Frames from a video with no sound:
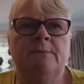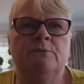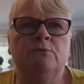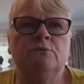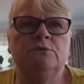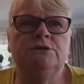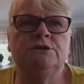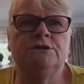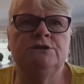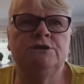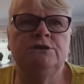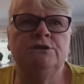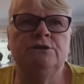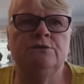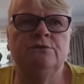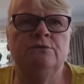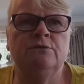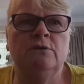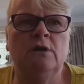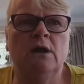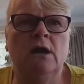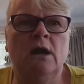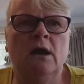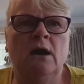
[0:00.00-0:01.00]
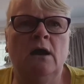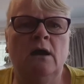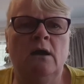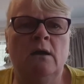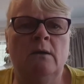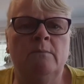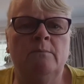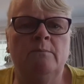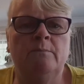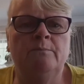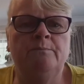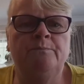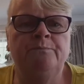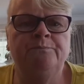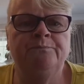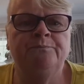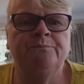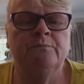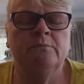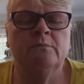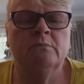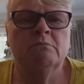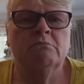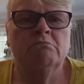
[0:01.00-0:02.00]
able to, um,
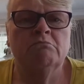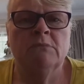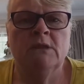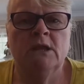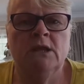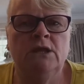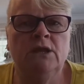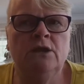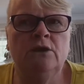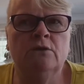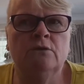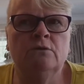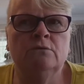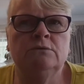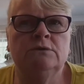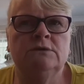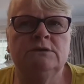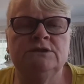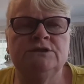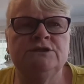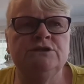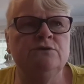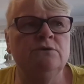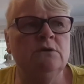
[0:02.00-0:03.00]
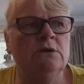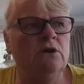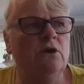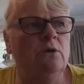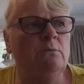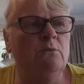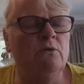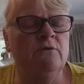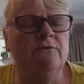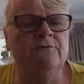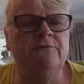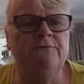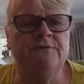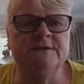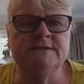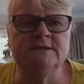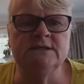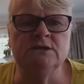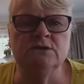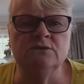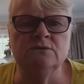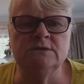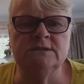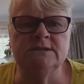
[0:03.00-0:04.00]
you know, do a lot more
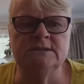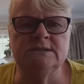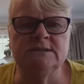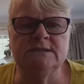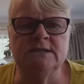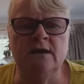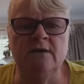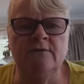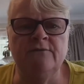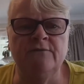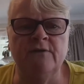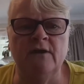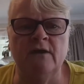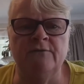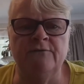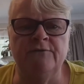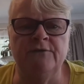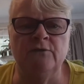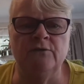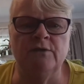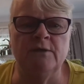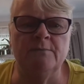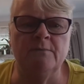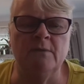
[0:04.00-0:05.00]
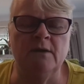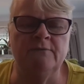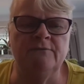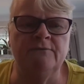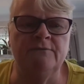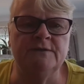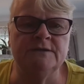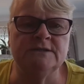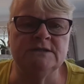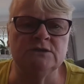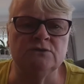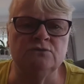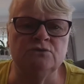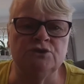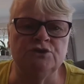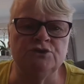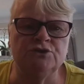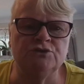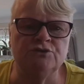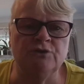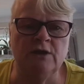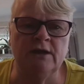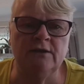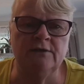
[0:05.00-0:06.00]
physical stuff. I feel that my physical
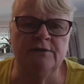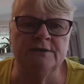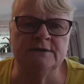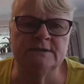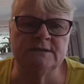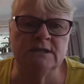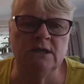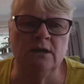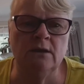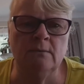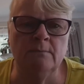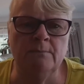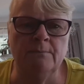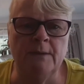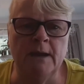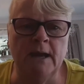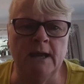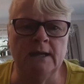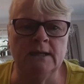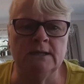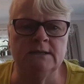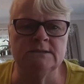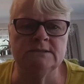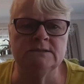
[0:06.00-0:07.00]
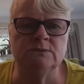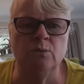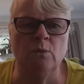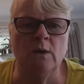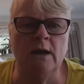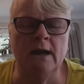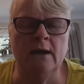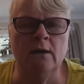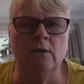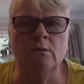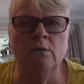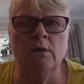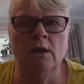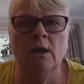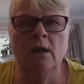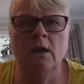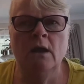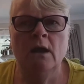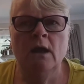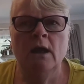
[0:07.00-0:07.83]
strength has come back as well,